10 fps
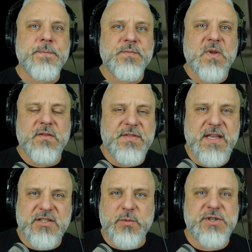
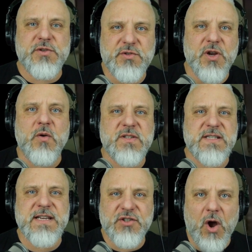this, which you don't
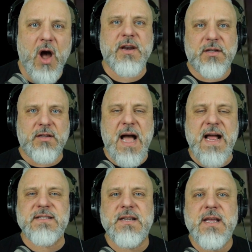see taught a
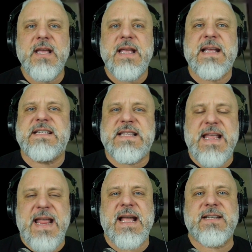lot, is
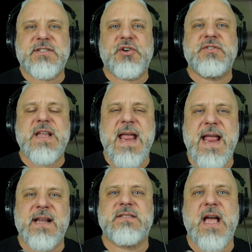the answer to
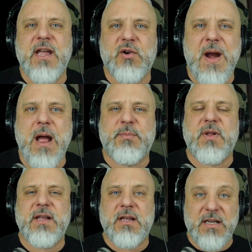
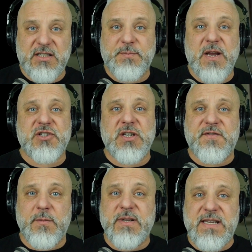anti-grappling, especially
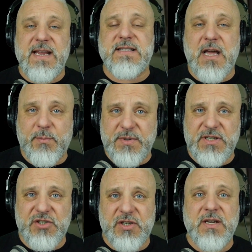from a takedown
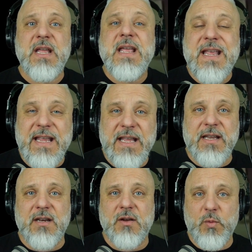position
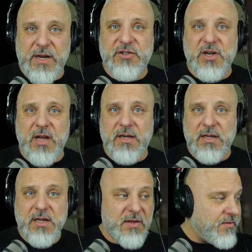in Wing Chun.
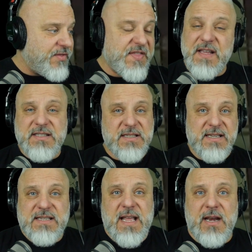This
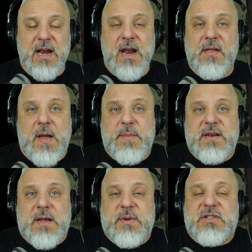is it, and I've
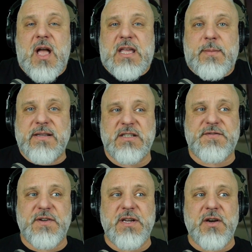been talking about this
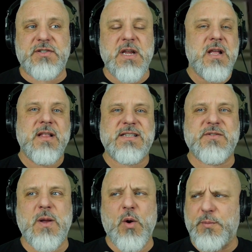for years. This is
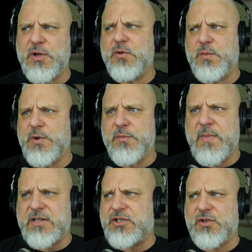why you
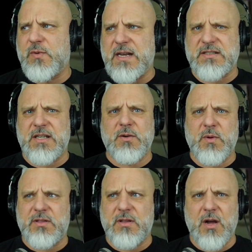mix your wrestling
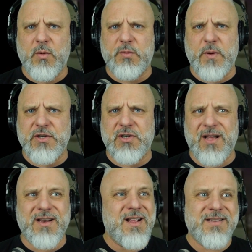with Wing
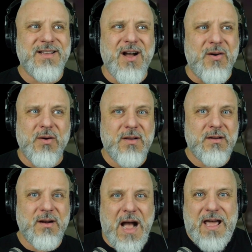Chun. No,
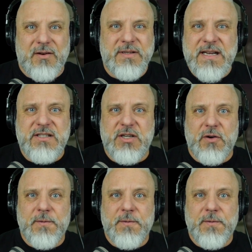I don't need to.